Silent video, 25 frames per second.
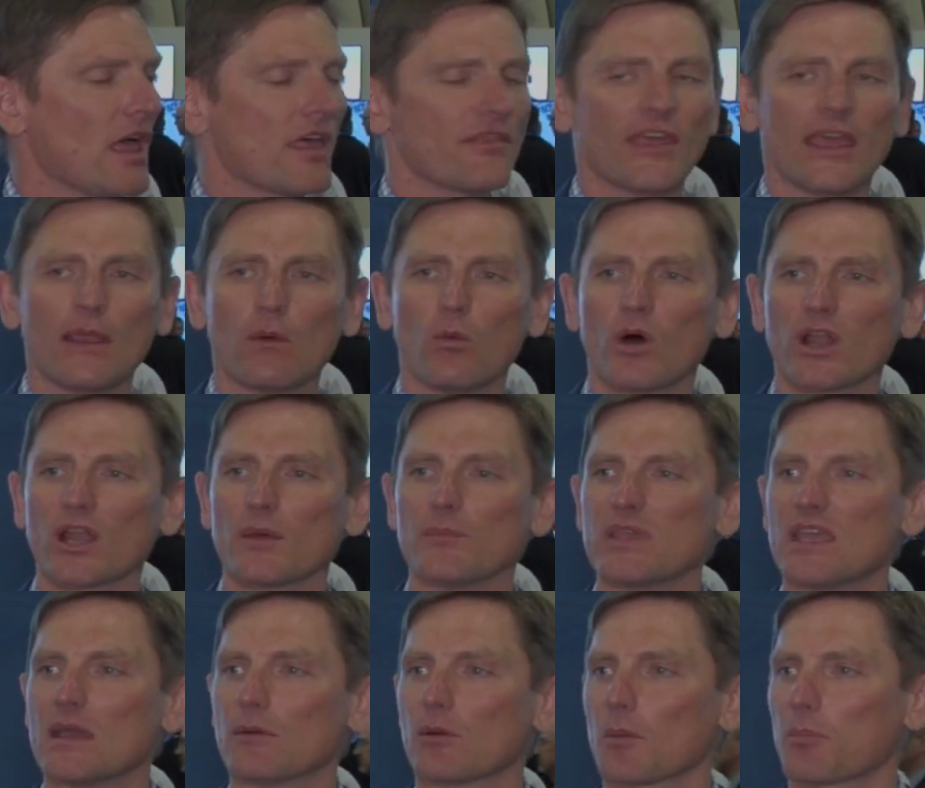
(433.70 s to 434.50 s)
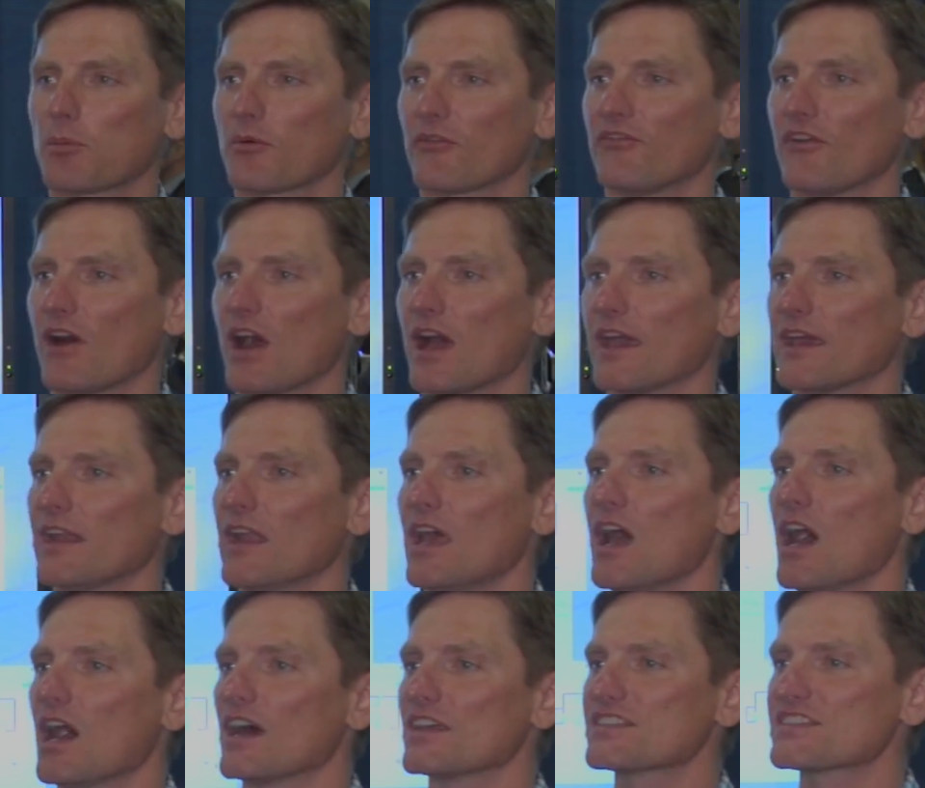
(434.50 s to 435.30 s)
They want to be able to provide
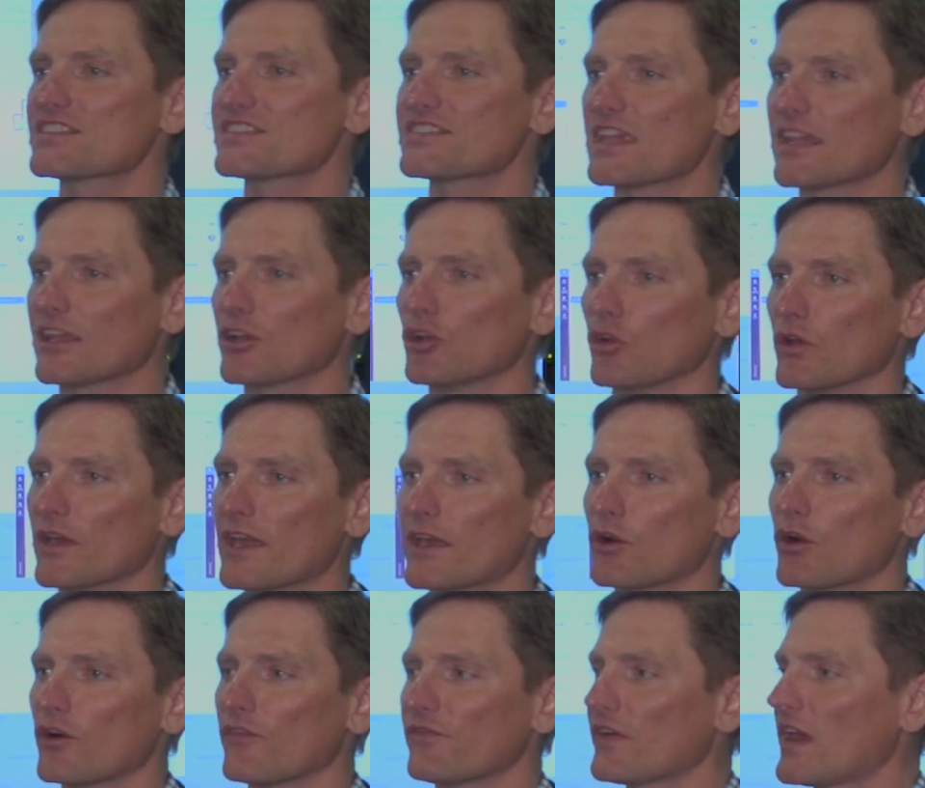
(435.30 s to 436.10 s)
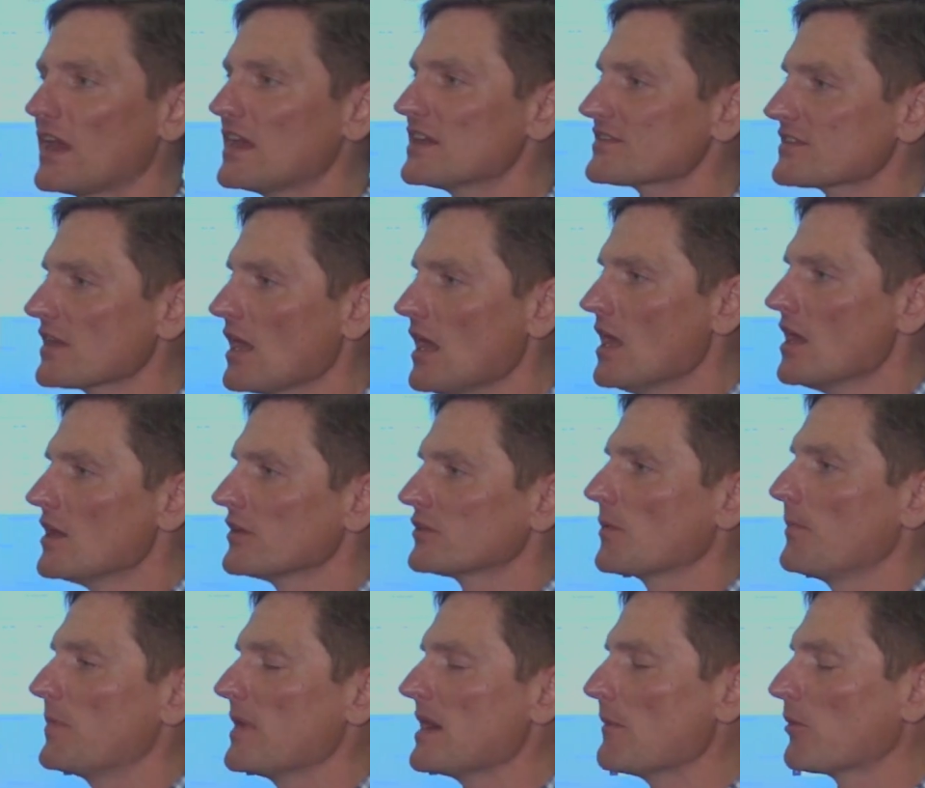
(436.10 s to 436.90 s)
a single interface
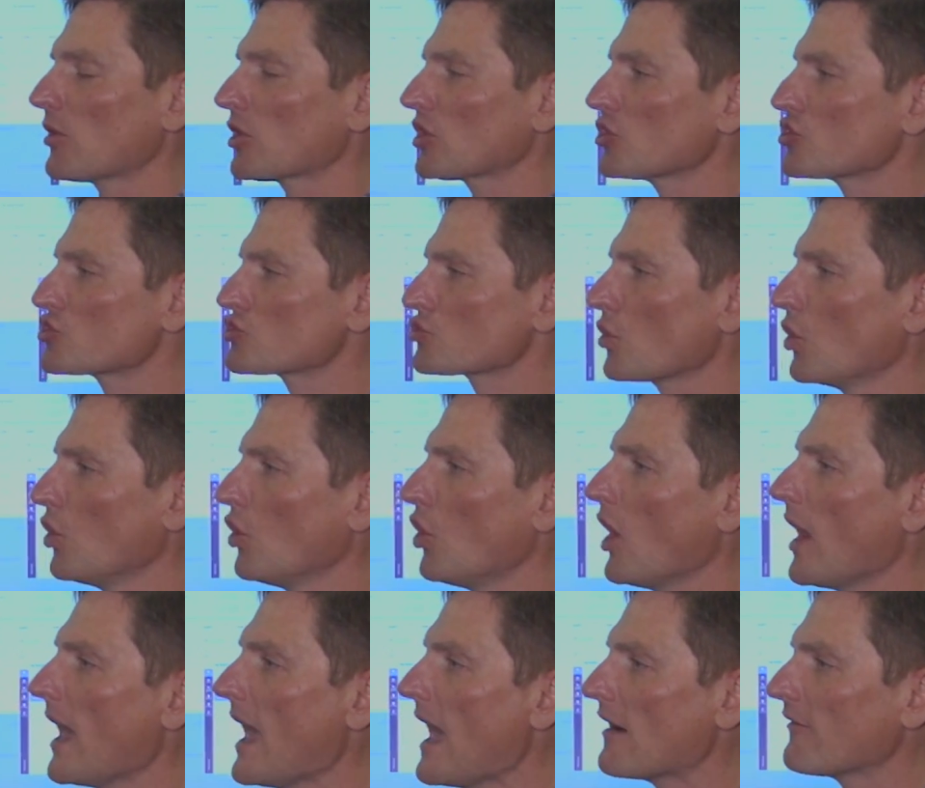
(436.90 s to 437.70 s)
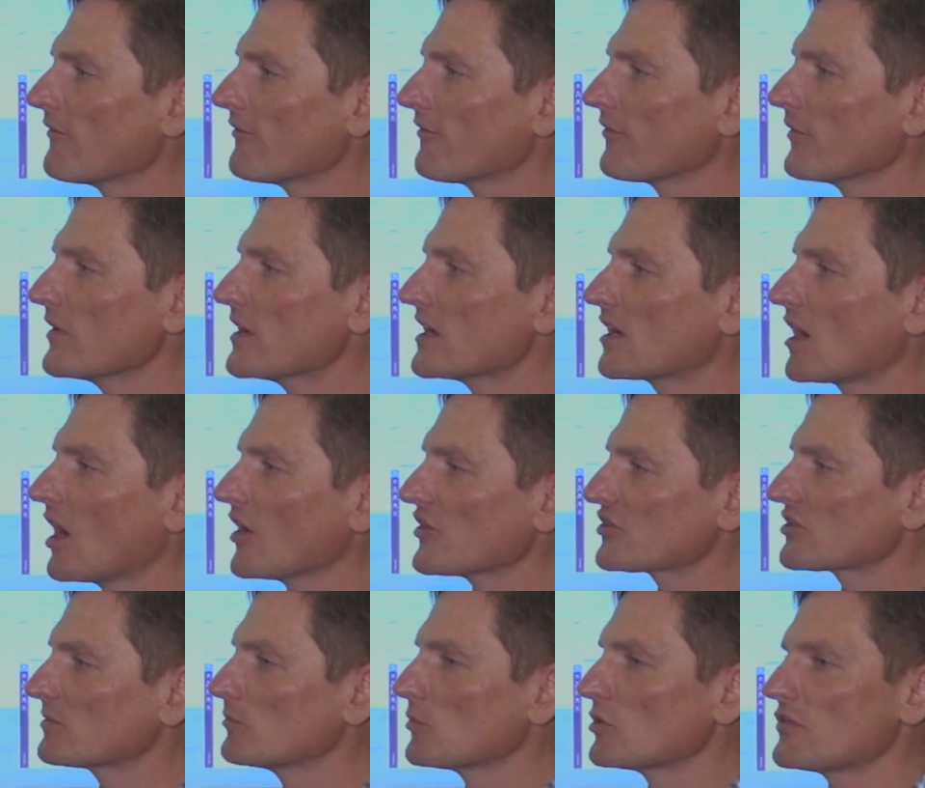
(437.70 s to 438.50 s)
to be able to control every
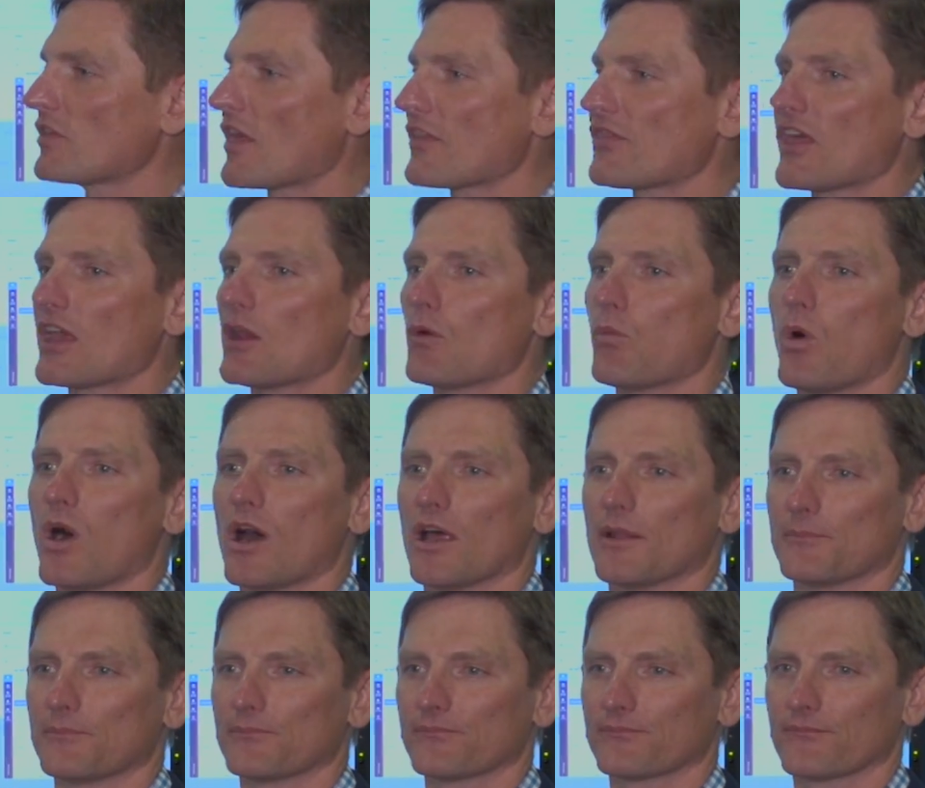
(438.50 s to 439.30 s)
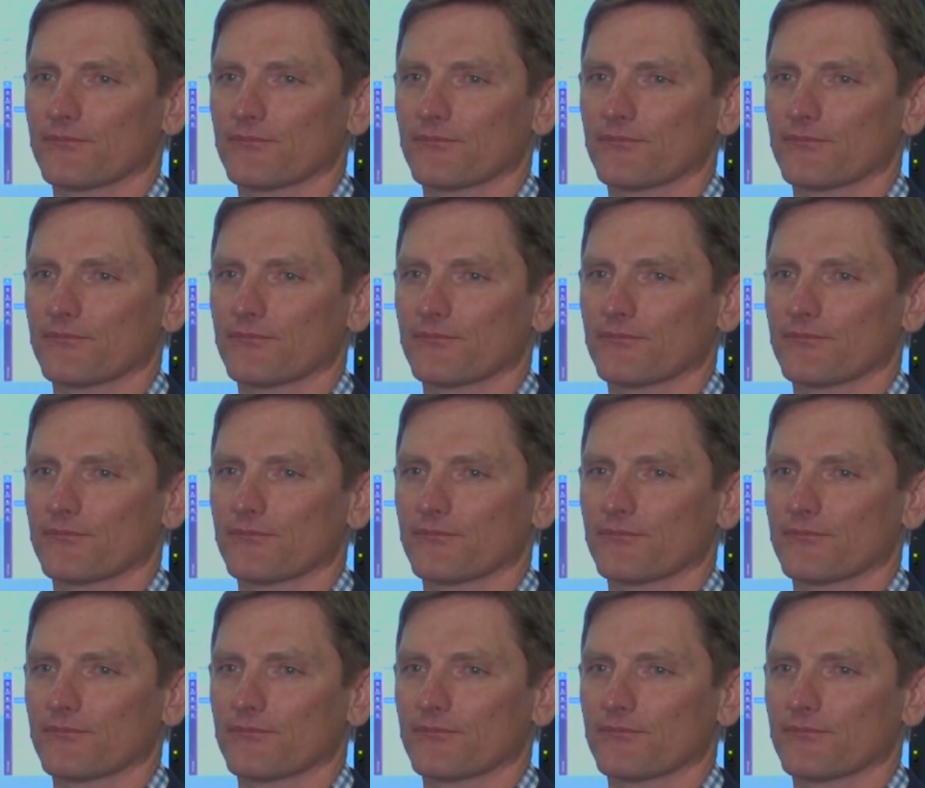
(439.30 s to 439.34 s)
customer that they want.